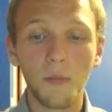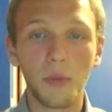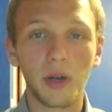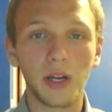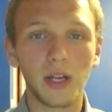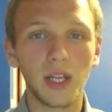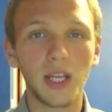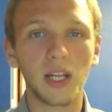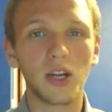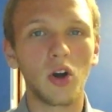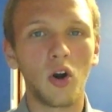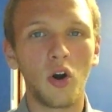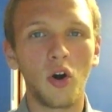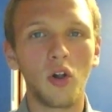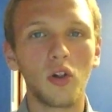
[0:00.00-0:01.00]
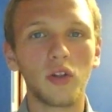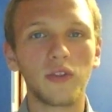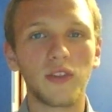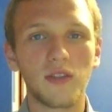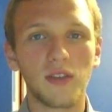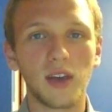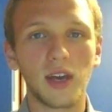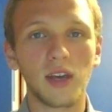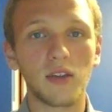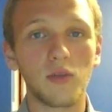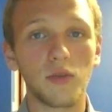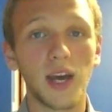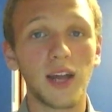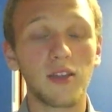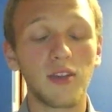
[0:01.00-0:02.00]
But it needed all of the states.
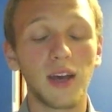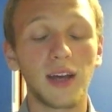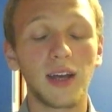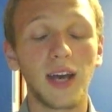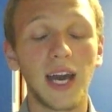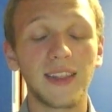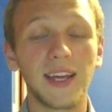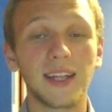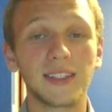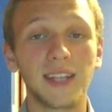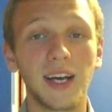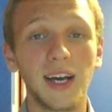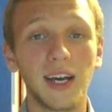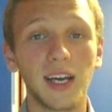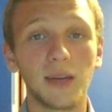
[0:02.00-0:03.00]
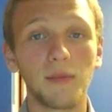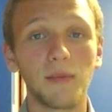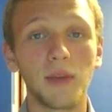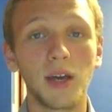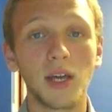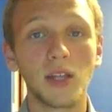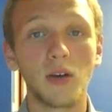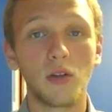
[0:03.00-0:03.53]
So that's at that time,